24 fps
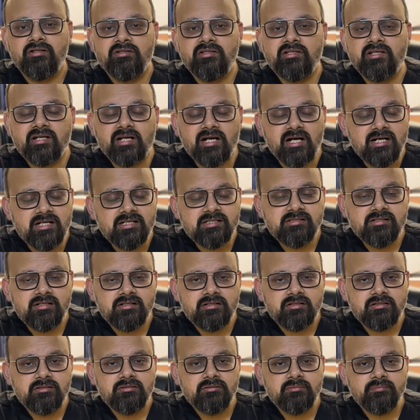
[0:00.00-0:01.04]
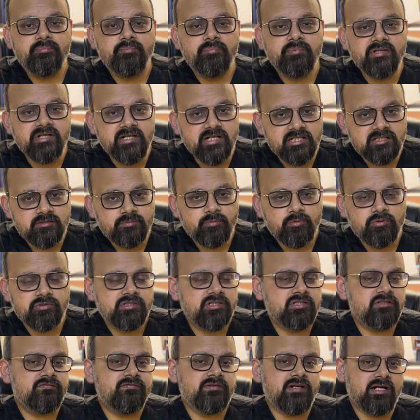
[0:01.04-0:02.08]
There are certain
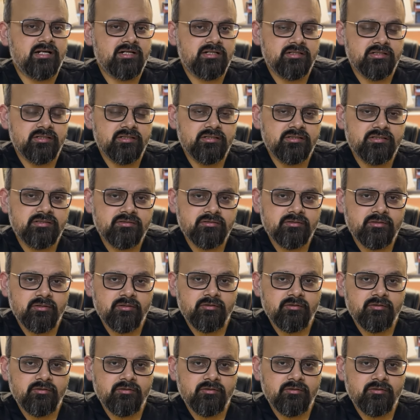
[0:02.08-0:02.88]
predisposing factors